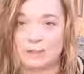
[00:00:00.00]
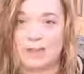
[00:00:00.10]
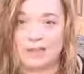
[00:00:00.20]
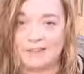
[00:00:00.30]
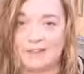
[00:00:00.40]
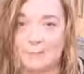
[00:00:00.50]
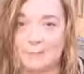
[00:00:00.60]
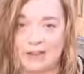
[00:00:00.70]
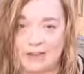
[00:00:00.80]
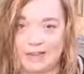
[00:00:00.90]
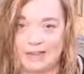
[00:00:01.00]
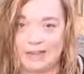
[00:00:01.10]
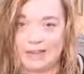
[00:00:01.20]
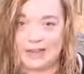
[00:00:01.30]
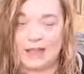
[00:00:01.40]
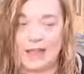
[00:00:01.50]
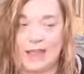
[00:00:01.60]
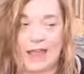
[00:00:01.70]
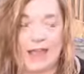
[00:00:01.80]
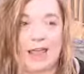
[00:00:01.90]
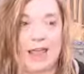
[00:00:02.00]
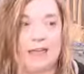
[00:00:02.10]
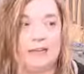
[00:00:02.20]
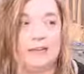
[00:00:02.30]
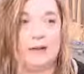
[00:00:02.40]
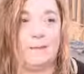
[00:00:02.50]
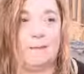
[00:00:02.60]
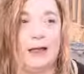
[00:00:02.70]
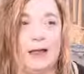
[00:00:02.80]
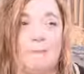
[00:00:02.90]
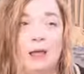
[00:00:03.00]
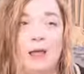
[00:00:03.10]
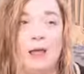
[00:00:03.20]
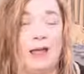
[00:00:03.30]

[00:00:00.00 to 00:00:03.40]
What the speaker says: begging for money. And my mind,